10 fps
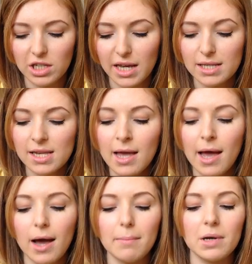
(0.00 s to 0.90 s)
the shades,
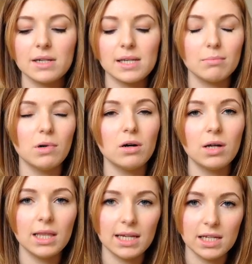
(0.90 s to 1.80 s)
and because I'm
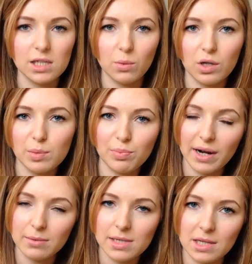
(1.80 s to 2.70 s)
more leaning towards
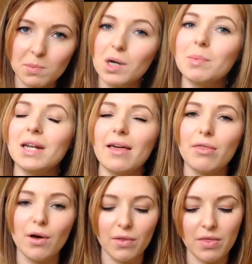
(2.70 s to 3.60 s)
browns at the moment, I
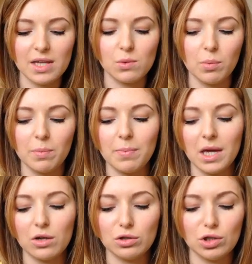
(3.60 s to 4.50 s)
thought that this one would
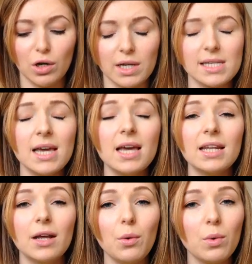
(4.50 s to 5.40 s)
be a good choice.
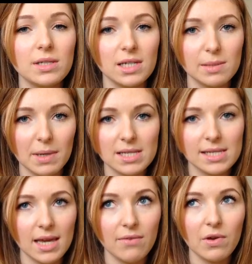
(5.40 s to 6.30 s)
Now, it was
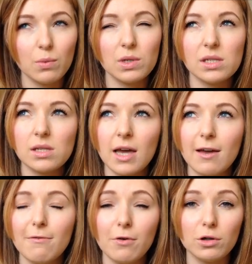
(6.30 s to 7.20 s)
expensive, it was
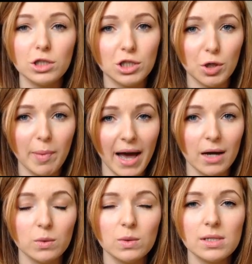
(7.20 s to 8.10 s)

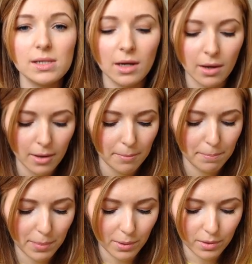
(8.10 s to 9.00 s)
£42,
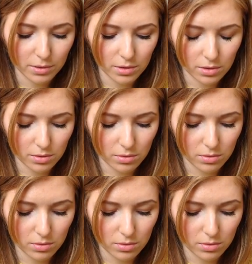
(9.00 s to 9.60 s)
but